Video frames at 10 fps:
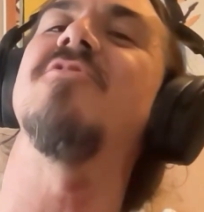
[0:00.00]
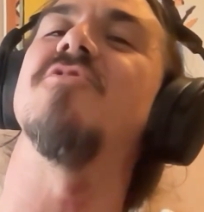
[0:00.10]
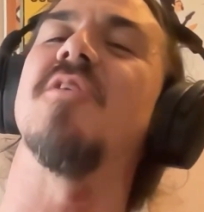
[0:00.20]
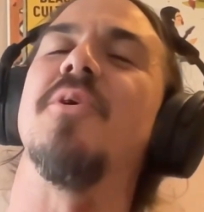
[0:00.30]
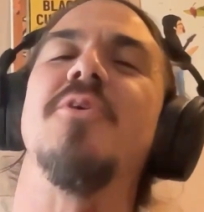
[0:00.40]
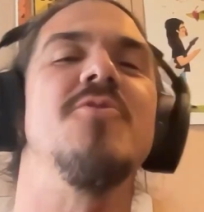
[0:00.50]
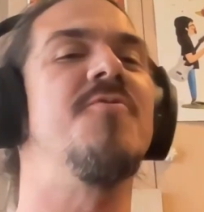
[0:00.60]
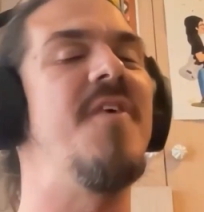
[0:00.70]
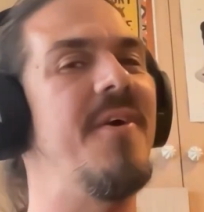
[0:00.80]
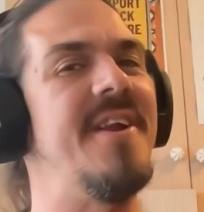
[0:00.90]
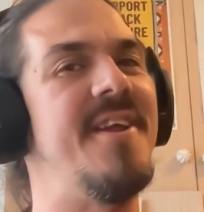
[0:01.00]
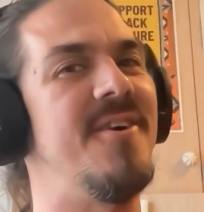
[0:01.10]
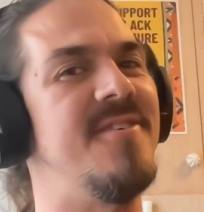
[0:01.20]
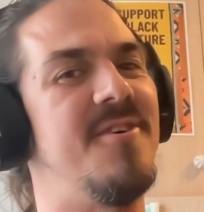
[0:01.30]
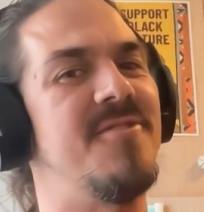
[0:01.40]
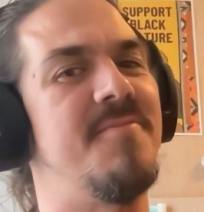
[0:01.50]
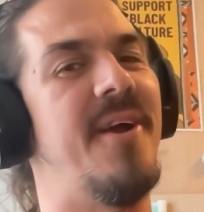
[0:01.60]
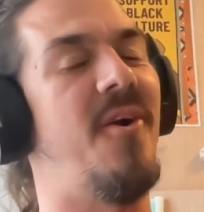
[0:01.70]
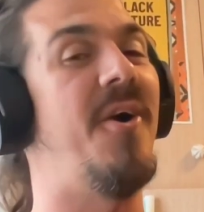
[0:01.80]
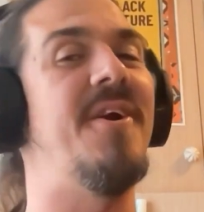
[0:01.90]
to someone who's very near and dear to
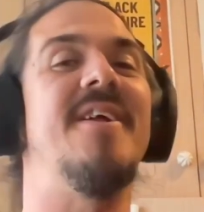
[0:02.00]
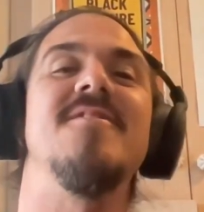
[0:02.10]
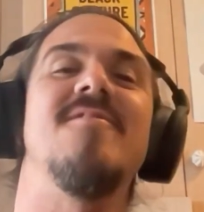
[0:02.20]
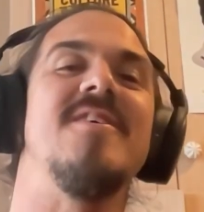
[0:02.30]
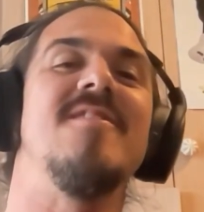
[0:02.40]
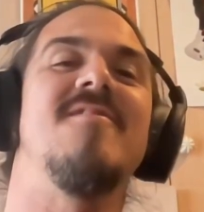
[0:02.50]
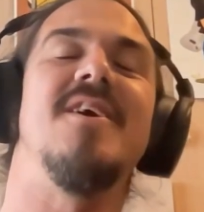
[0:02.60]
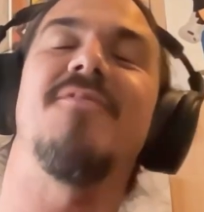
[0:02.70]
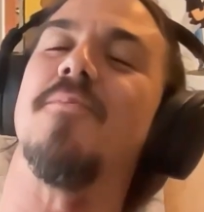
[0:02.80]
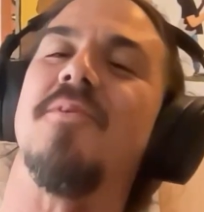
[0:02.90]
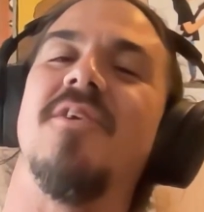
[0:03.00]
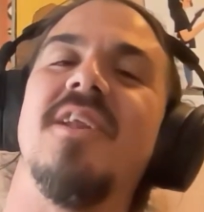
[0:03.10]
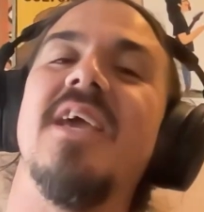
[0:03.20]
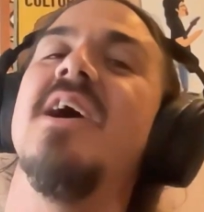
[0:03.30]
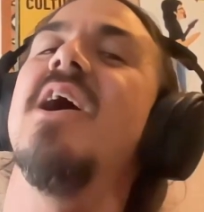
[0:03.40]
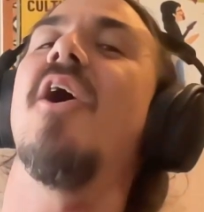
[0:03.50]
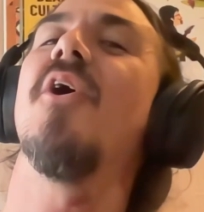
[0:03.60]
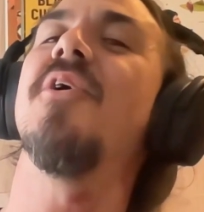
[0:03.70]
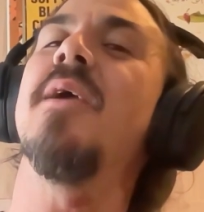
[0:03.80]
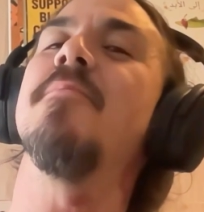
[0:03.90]
my heart in the CNCF community.
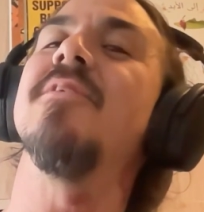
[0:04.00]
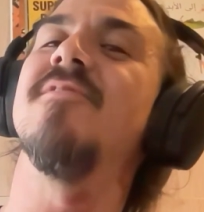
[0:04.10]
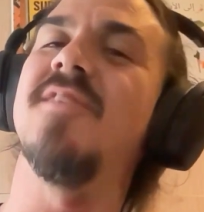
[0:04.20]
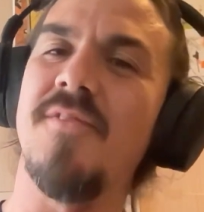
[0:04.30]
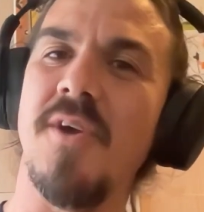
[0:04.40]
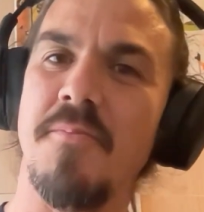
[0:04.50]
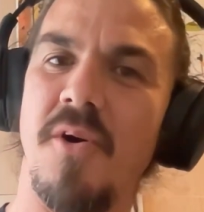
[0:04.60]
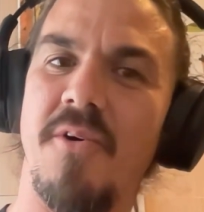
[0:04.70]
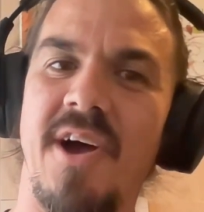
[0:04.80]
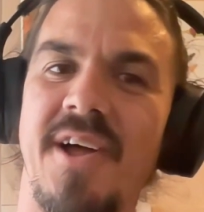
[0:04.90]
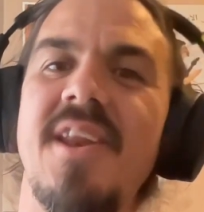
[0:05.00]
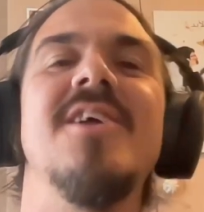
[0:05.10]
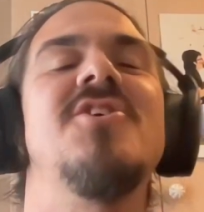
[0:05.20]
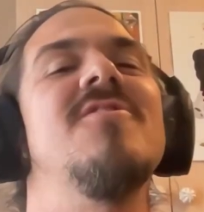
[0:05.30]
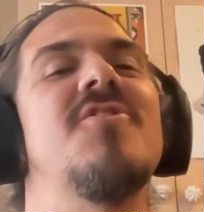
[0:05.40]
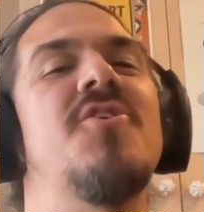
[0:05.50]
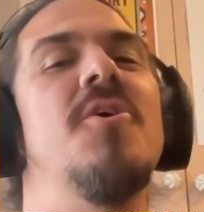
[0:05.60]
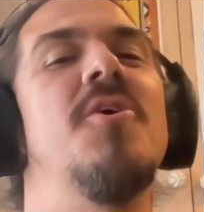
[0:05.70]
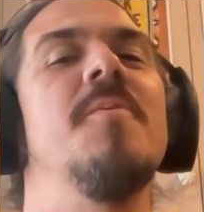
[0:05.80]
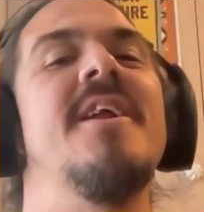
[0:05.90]
Her name is Divya Mohan, and she's a
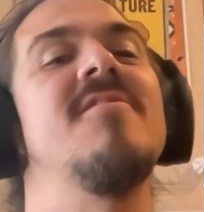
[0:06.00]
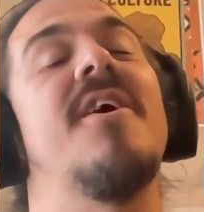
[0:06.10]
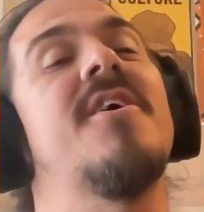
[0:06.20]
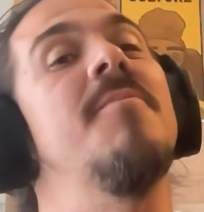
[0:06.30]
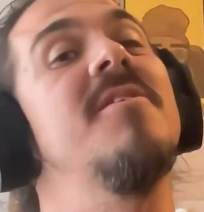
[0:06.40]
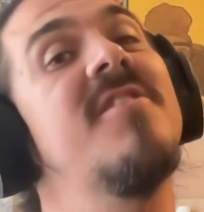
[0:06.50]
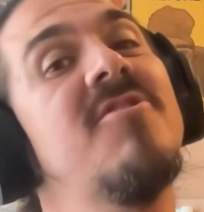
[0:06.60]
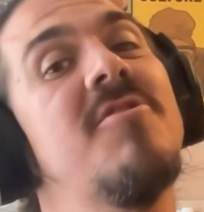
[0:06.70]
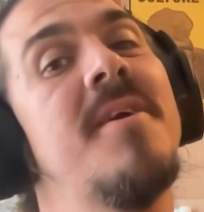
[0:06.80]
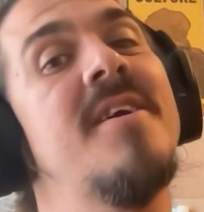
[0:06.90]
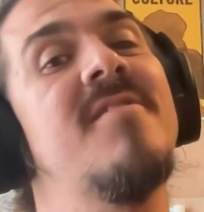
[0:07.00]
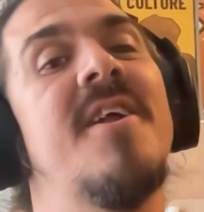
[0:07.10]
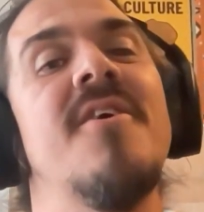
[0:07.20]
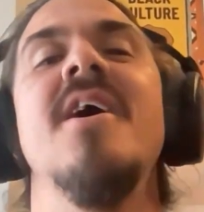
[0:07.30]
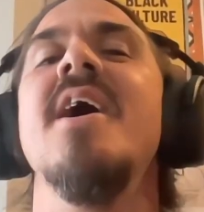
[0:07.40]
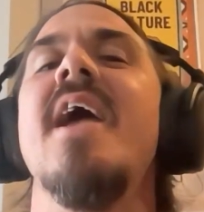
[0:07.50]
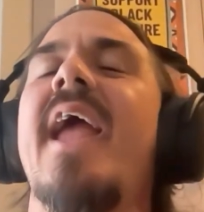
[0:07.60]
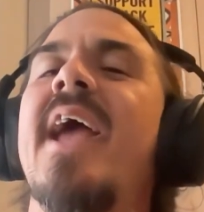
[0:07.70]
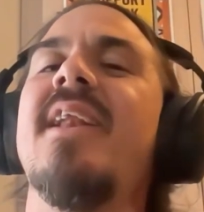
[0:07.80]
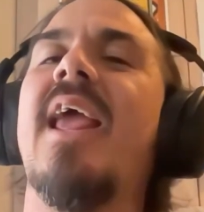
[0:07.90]
Kubernetes documentation maintainer
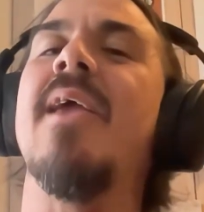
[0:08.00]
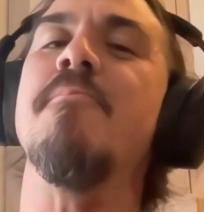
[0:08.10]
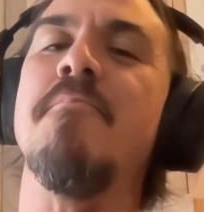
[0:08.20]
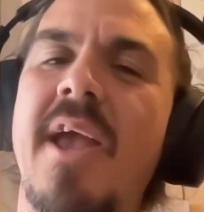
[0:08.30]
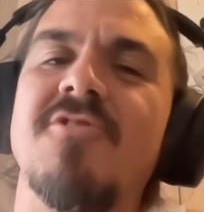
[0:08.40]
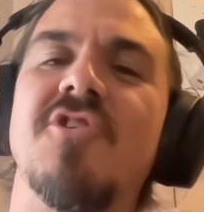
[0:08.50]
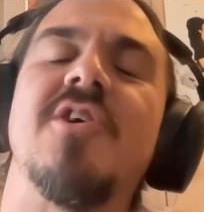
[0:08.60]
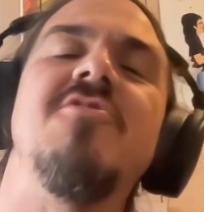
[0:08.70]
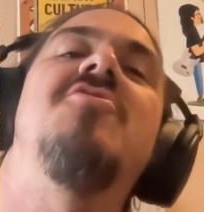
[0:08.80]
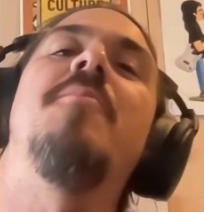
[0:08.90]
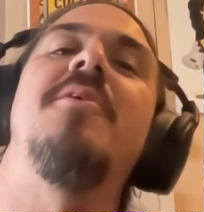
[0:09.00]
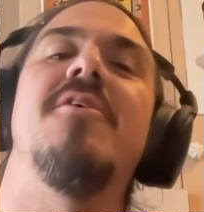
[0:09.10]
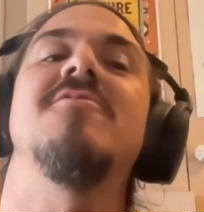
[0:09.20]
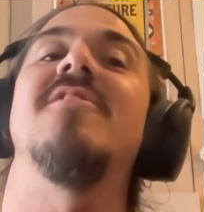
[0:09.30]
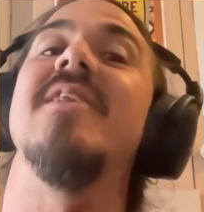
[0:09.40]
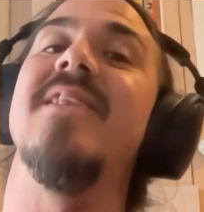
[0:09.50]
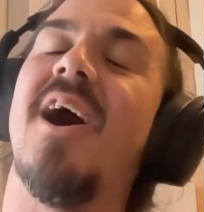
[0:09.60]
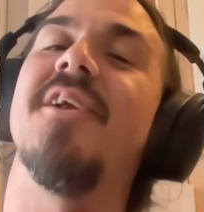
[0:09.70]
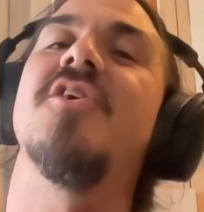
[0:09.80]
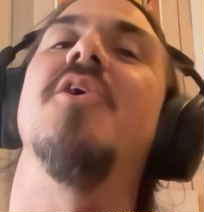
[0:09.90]
and a major contributor to
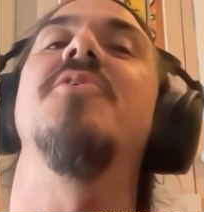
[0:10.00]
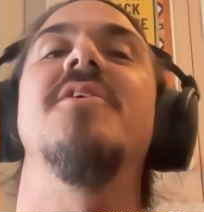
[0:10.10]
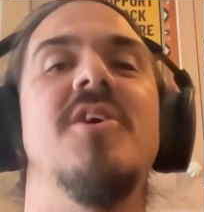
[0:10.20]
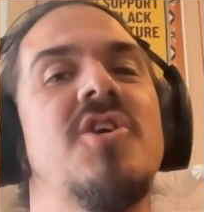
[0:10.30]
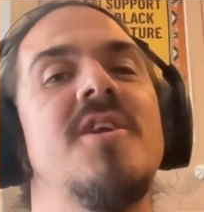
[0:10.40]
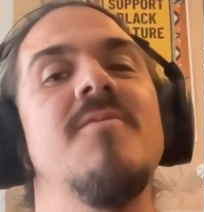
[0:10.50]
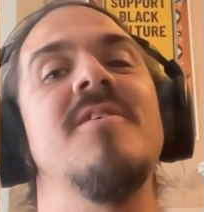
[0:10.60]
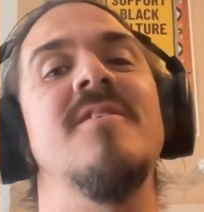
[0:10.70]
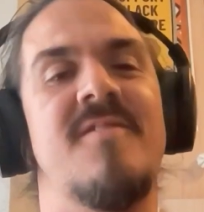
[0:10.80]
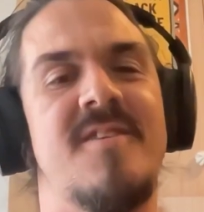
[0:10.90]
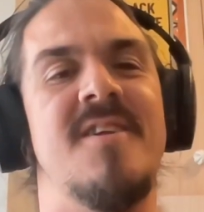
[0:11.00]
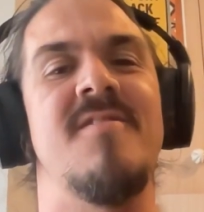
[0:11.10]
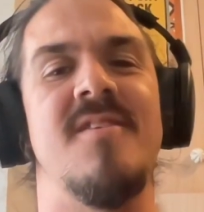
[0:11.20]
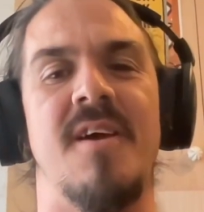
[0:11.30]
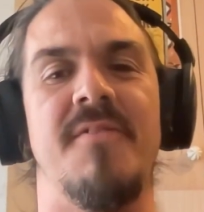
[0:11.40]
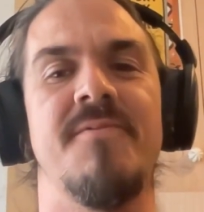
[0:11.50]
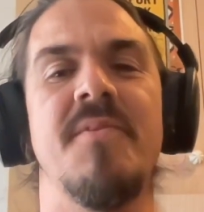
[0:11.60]
non-code initiatives in the CNCF.